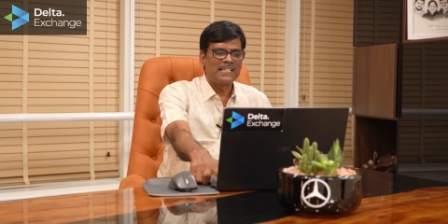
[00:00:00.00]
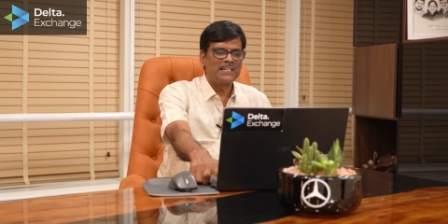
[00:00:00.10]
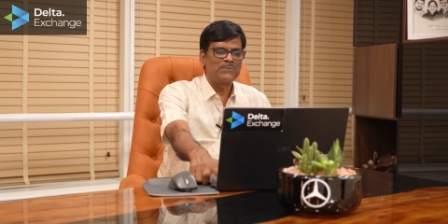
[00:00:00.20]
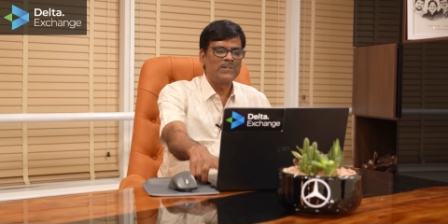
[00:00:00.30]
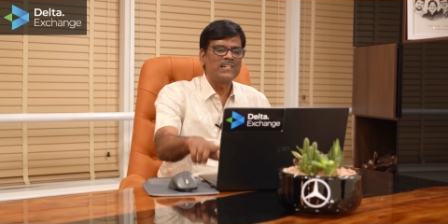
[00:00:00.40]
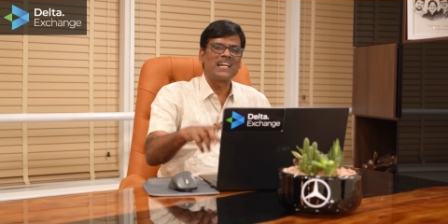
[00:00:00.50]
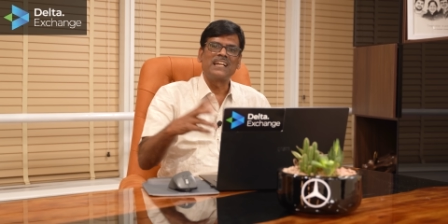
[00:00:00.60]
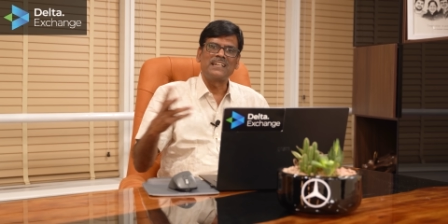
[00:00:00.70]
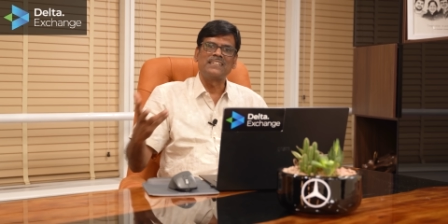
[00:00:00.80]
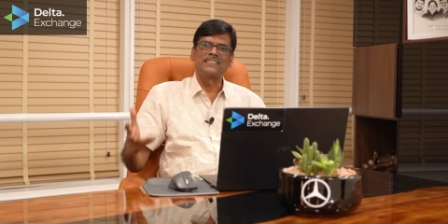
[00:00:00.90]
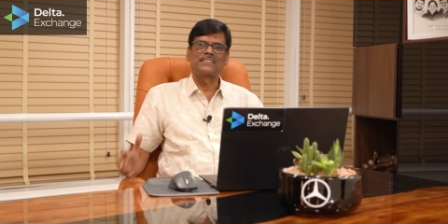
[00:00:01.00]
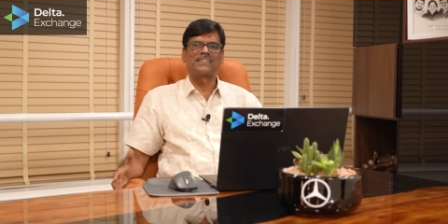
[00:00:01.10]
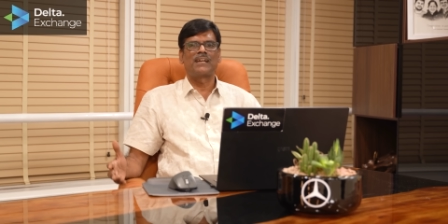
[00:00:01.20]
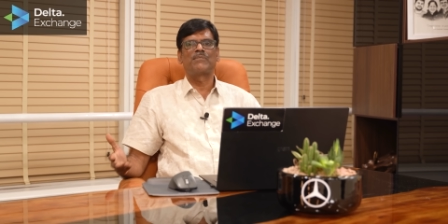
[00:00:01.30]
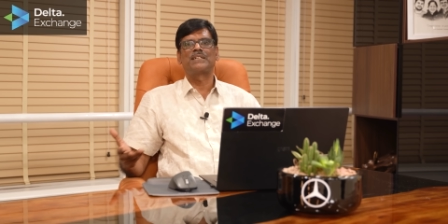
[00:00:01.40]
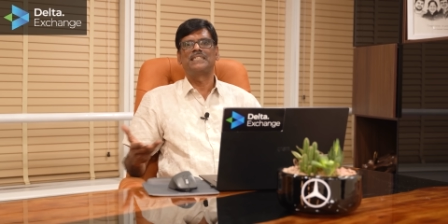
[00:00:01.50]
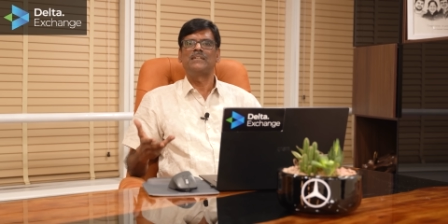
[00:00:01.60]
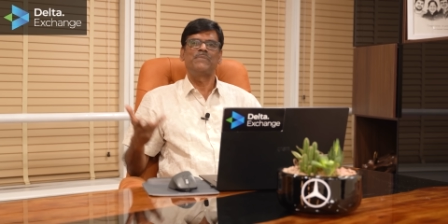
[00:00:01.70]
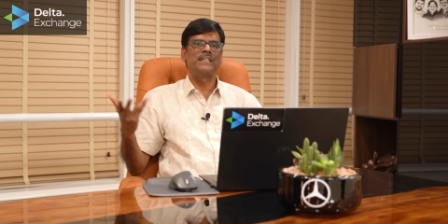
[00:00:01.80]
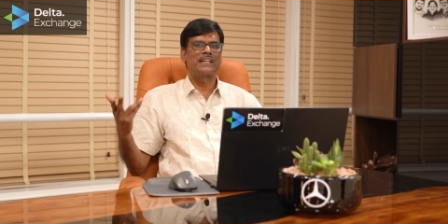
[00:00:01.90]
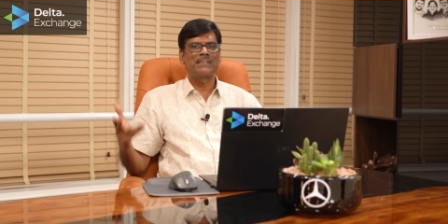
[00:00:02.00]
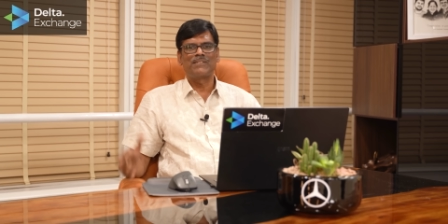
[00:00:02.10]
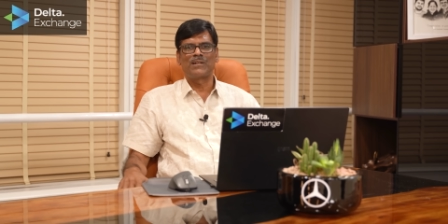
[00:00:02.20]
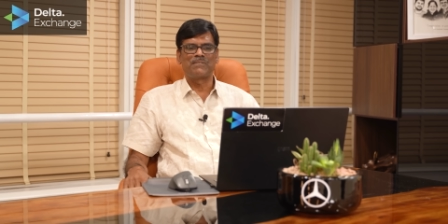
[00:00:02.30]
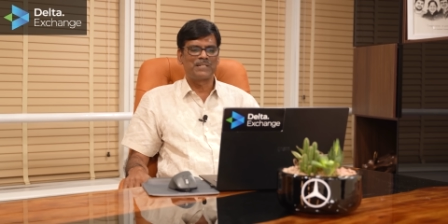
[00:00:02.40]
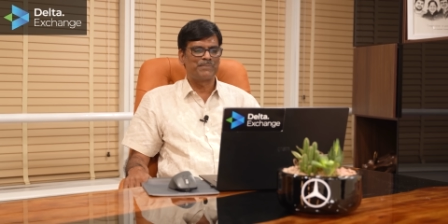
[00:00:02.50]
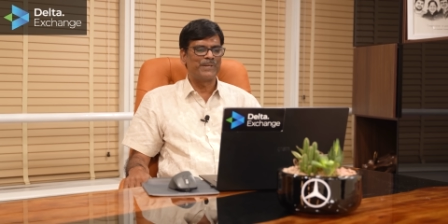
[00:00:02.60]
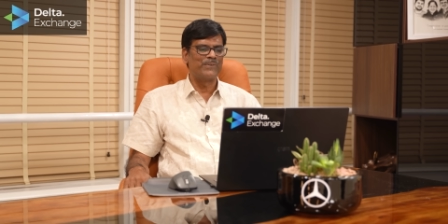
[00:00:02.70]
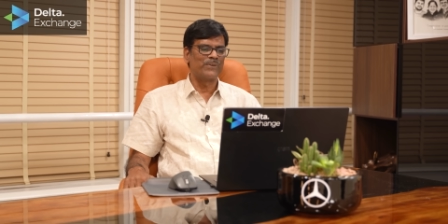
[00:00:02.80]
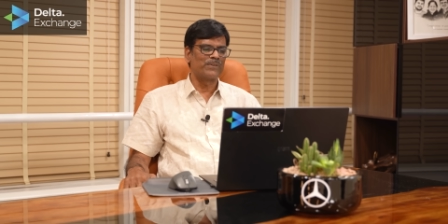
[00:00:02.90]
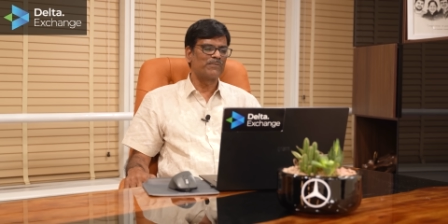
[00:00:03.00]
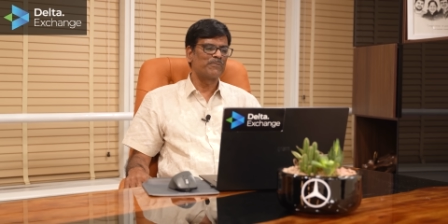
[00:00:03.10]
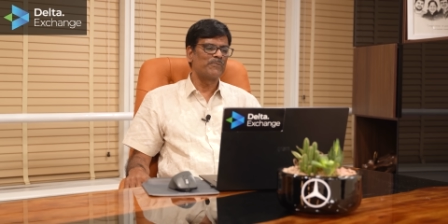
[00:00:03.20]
other world countries. Our GDP data will always be good.